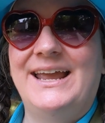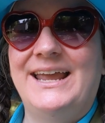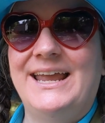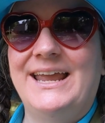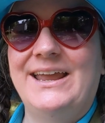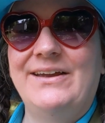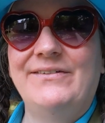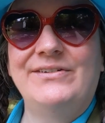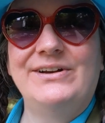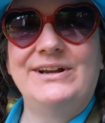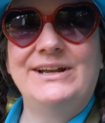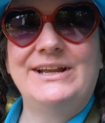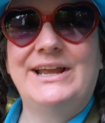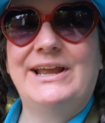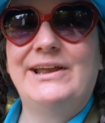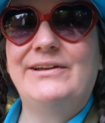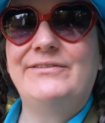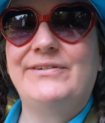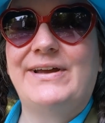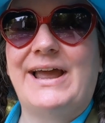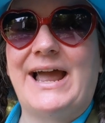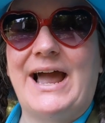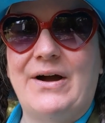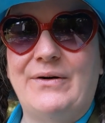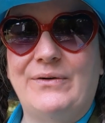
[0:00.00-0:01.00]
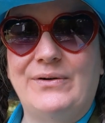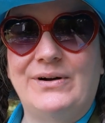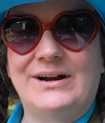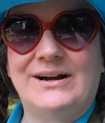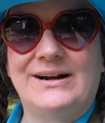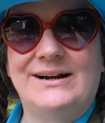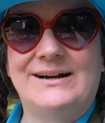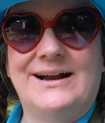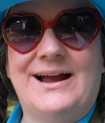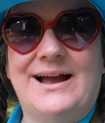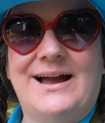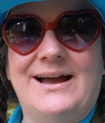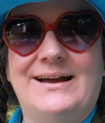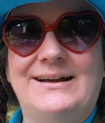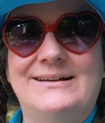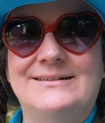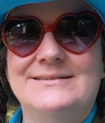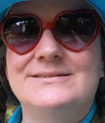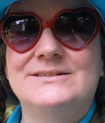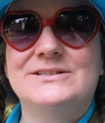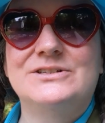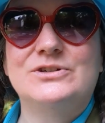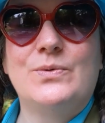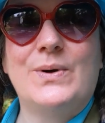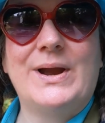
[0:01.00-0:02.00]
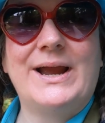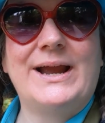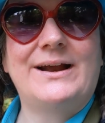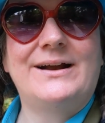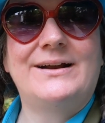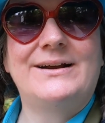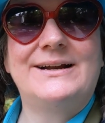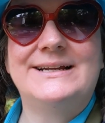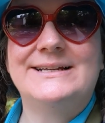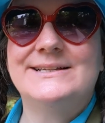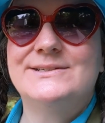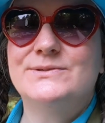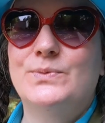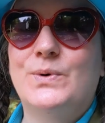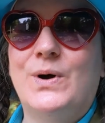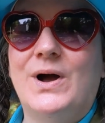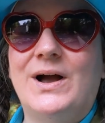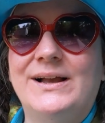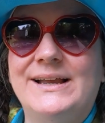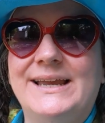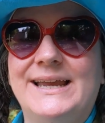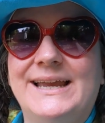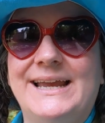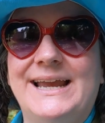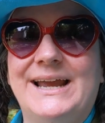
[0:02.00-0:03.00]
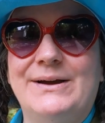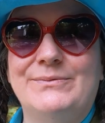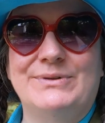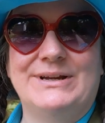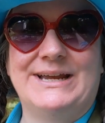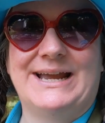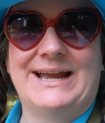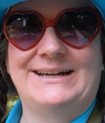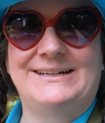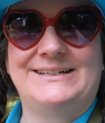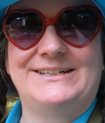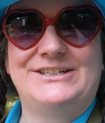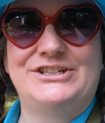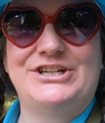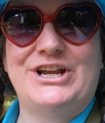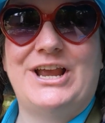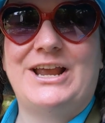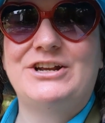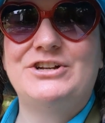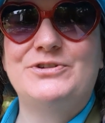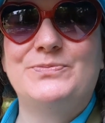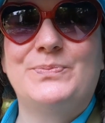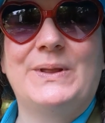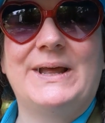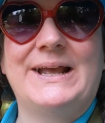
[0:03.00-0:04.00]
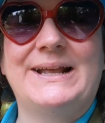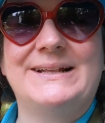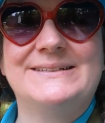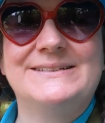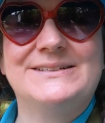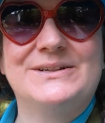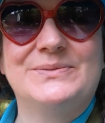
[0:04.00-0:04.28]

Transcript: even if our uh, square is wonky and we had to change plans